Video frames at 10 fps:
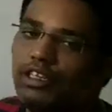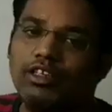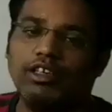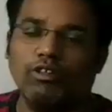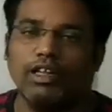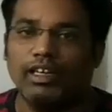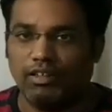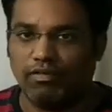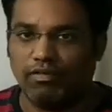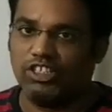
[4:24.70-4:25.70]
you can
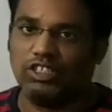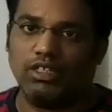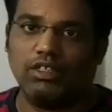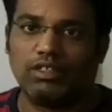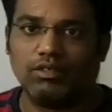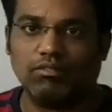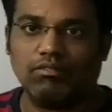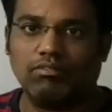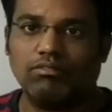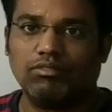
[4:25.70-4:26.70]
differentiate.
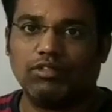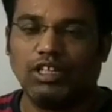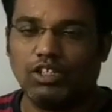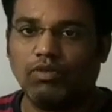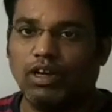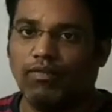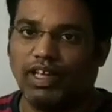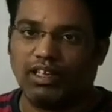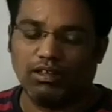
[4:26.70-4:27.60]
That's one way.